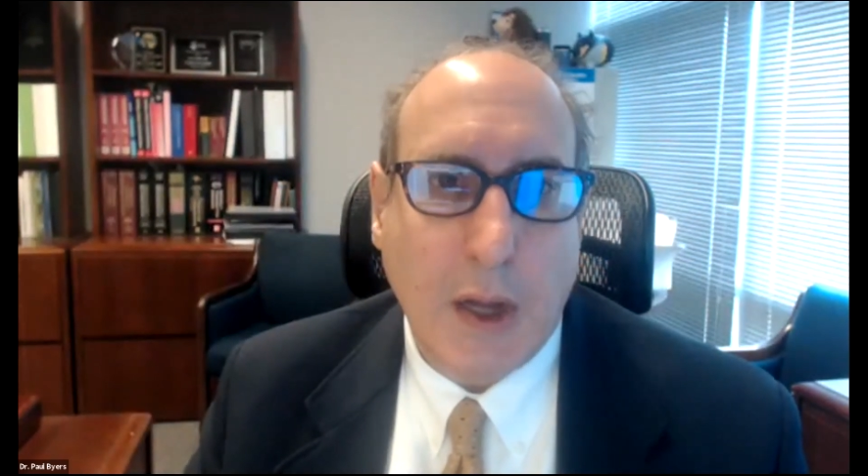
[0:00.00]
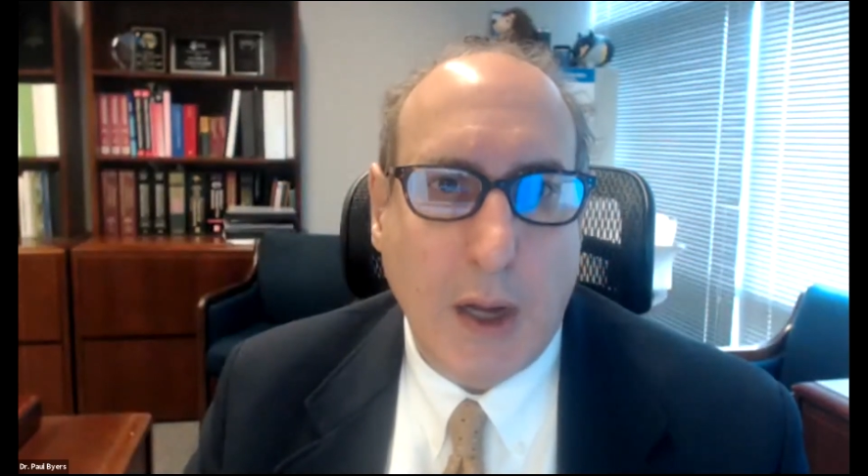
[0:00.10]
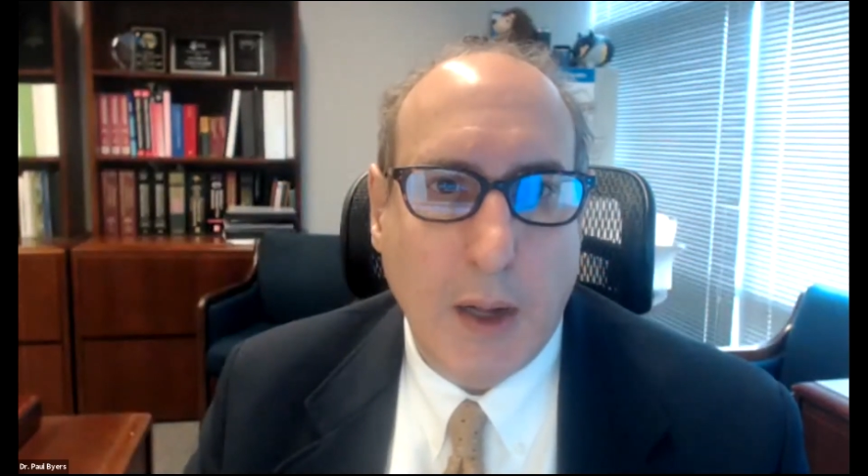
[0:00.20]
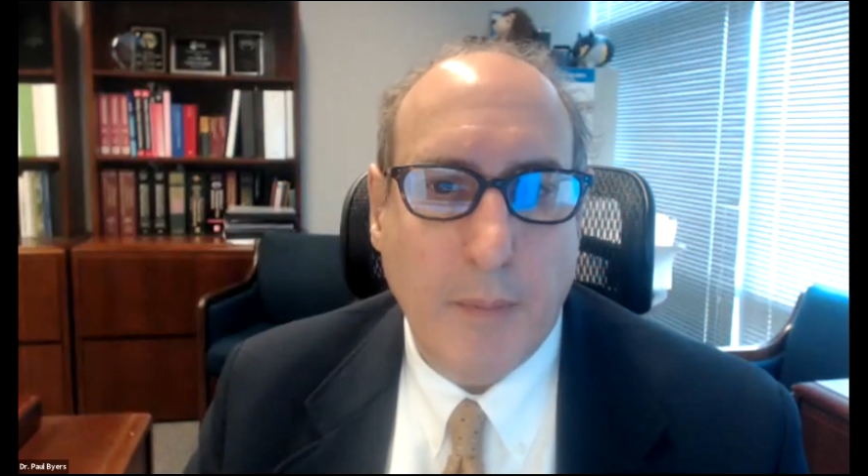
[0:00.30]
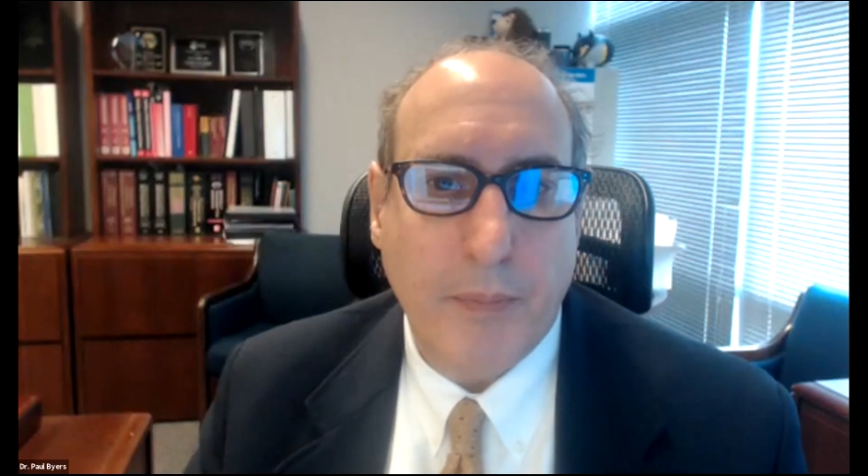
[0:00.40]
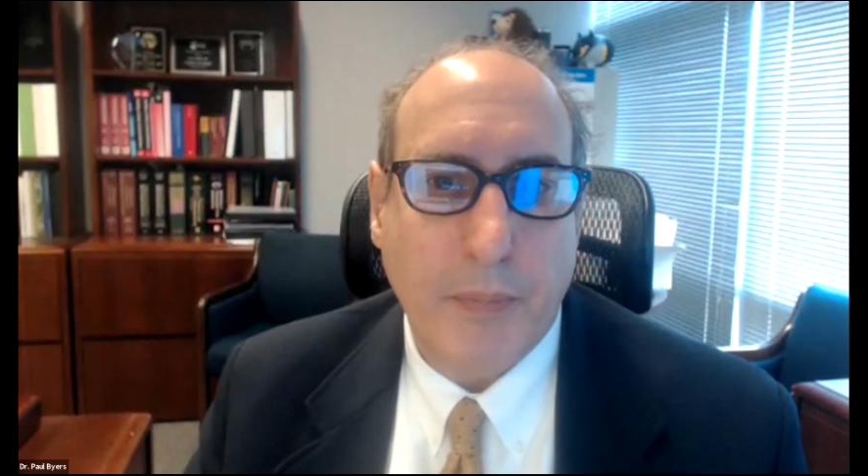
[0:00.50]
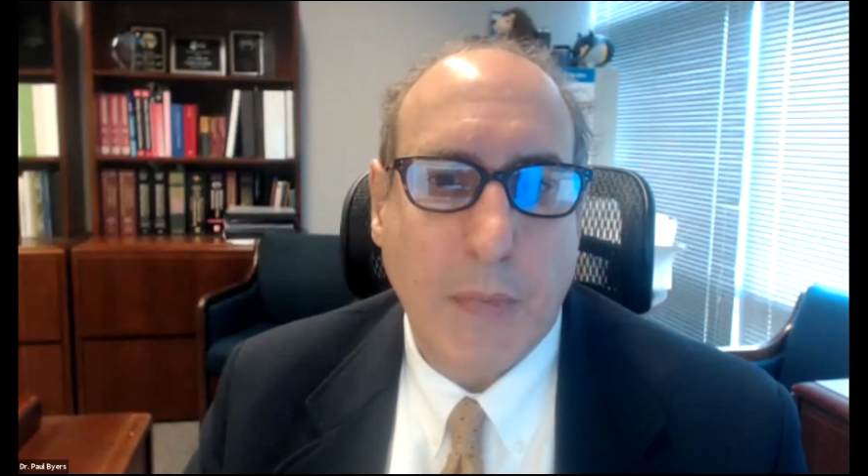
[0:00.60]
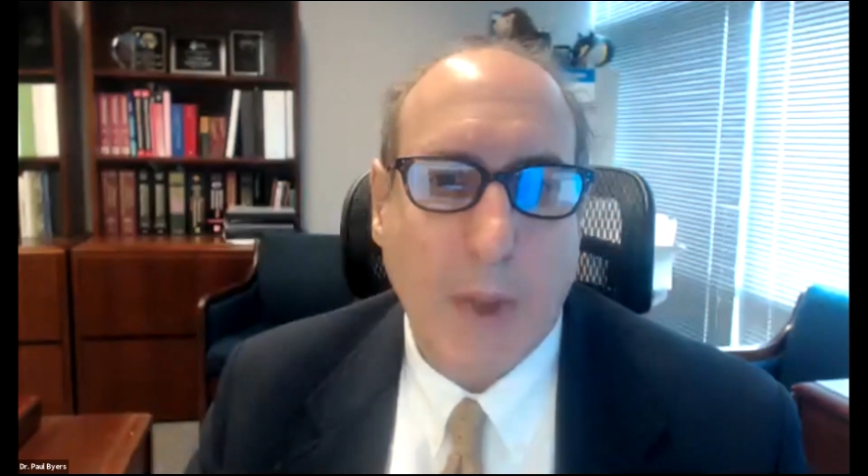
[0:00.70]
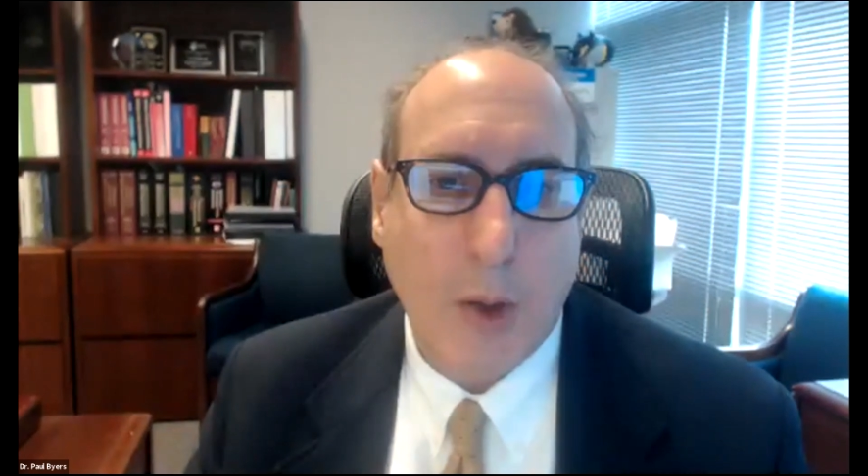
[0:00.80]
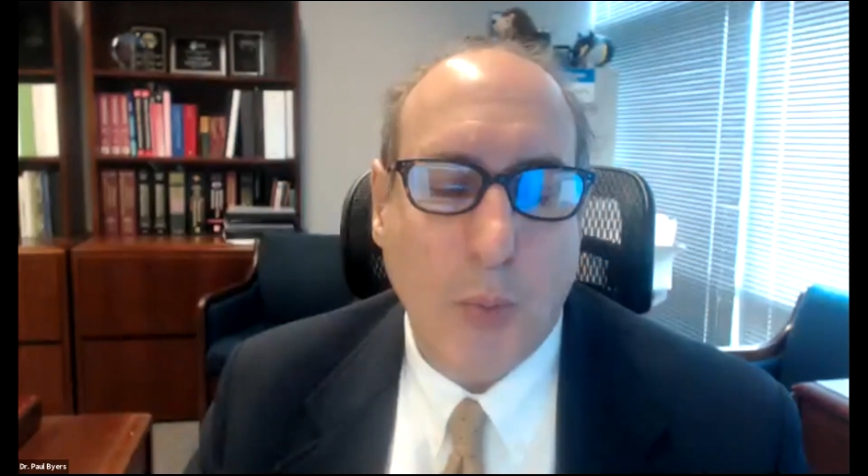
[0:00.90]
Um,
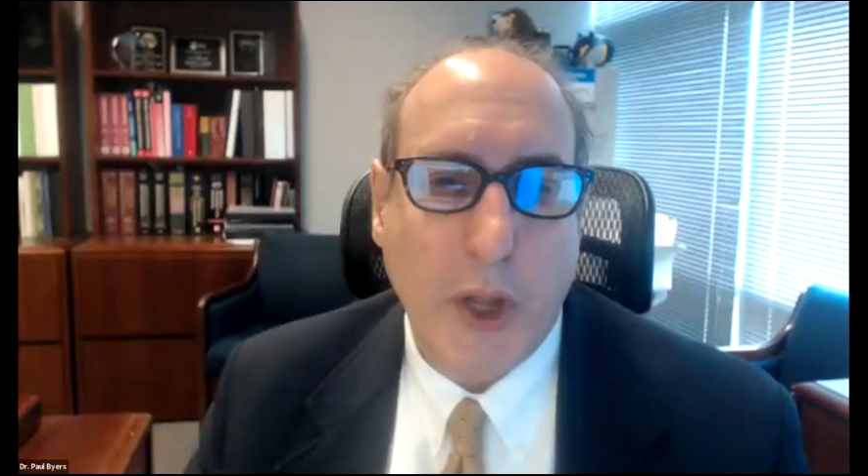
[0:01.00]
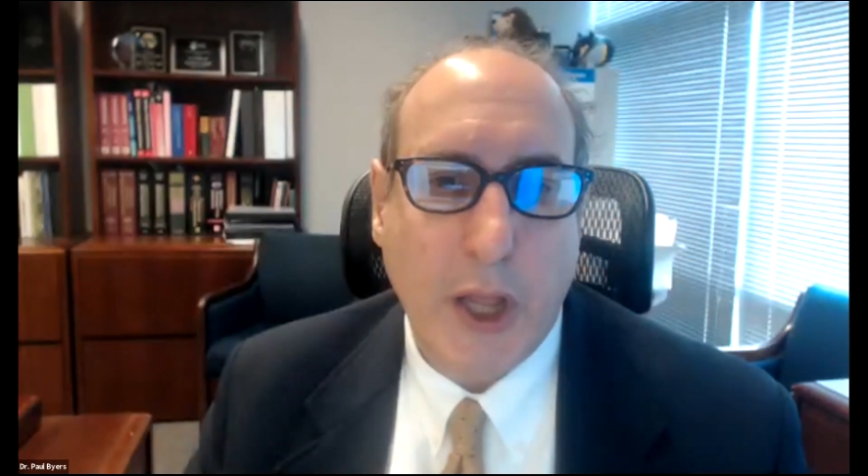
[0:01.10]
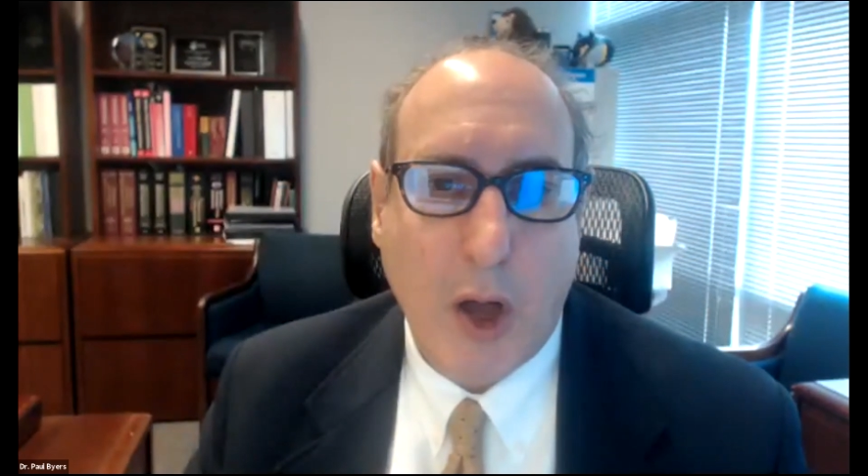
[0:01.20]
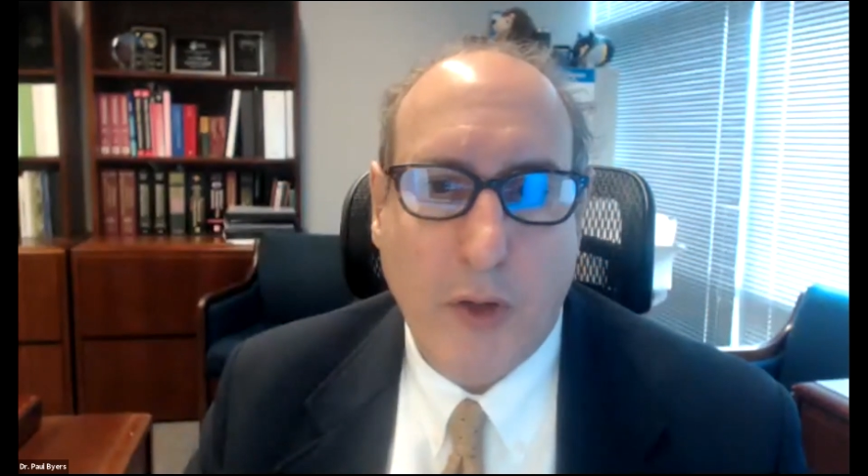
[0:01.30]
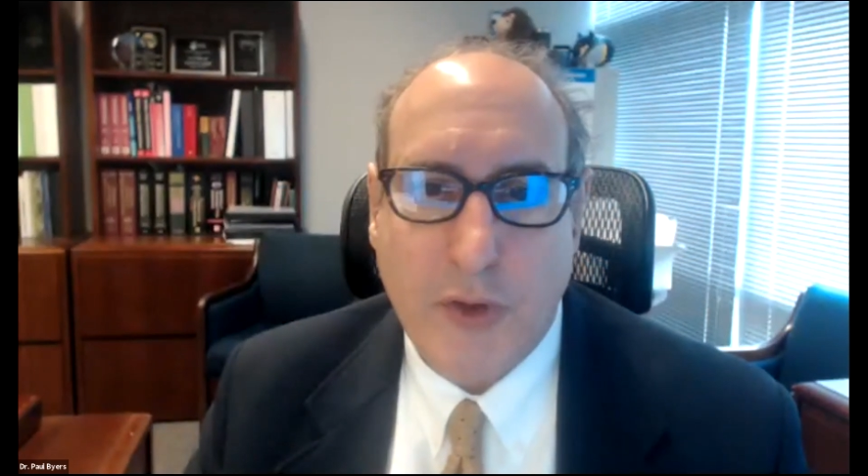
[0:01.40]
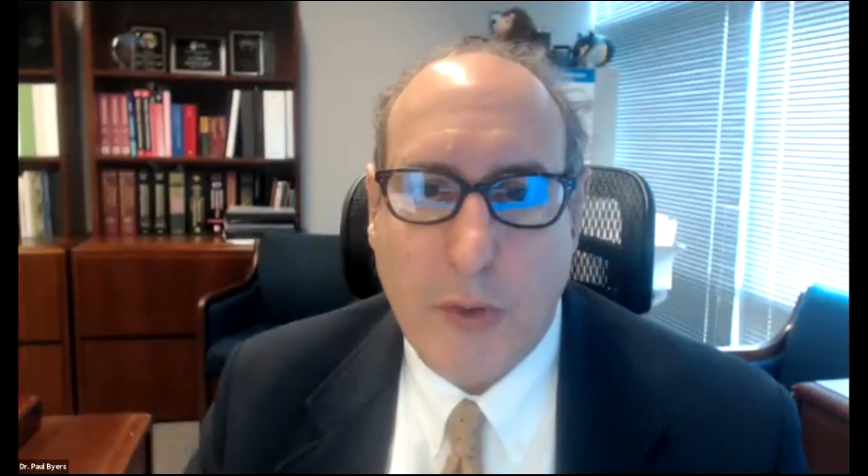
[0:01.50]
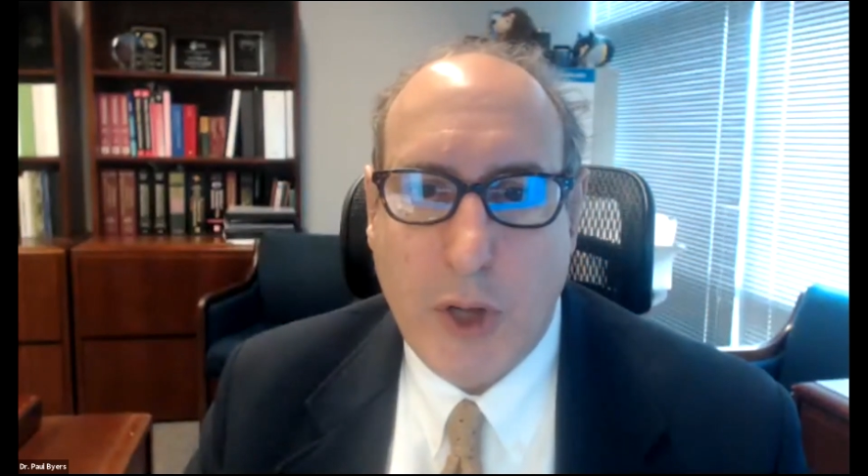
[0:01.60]
we also